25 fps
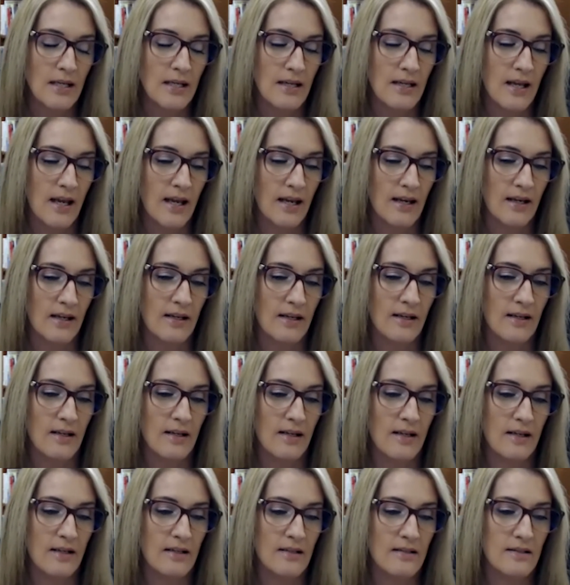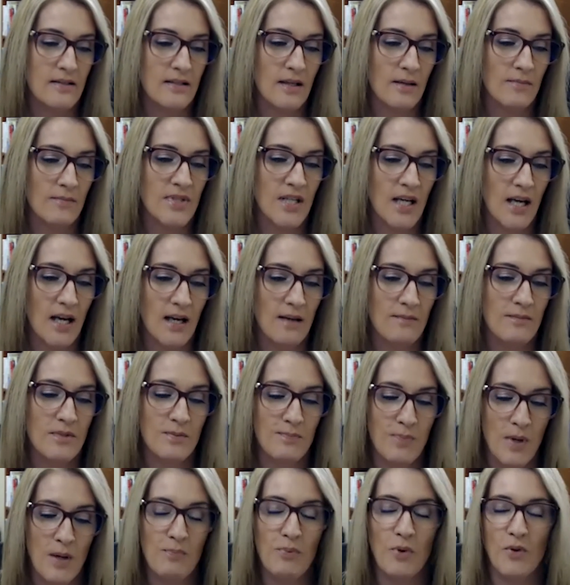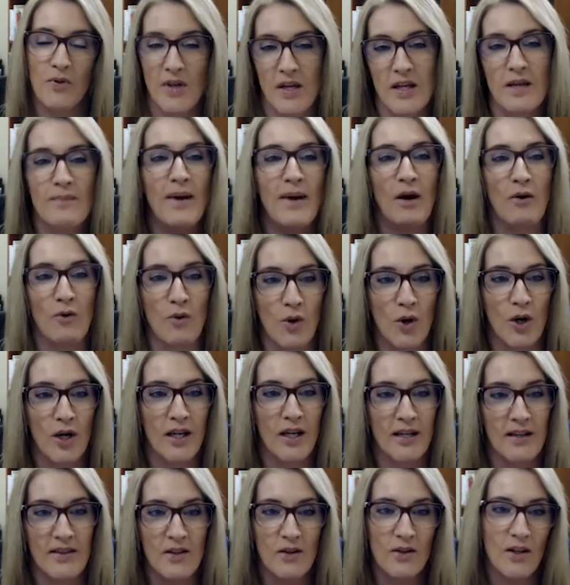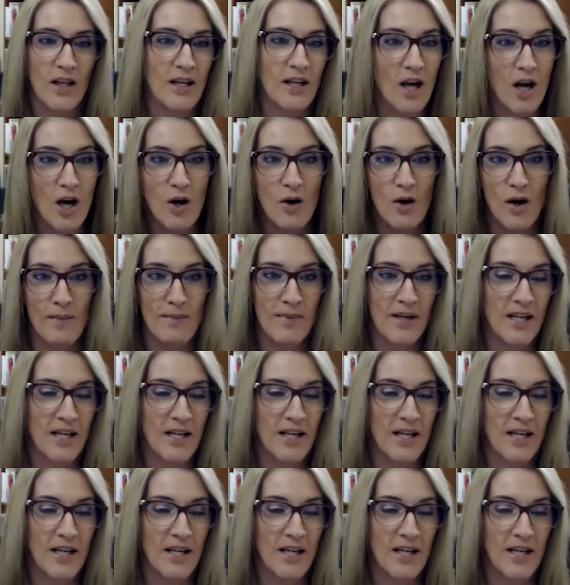And sometimes people think about Oregon and they're like, oh, I'm going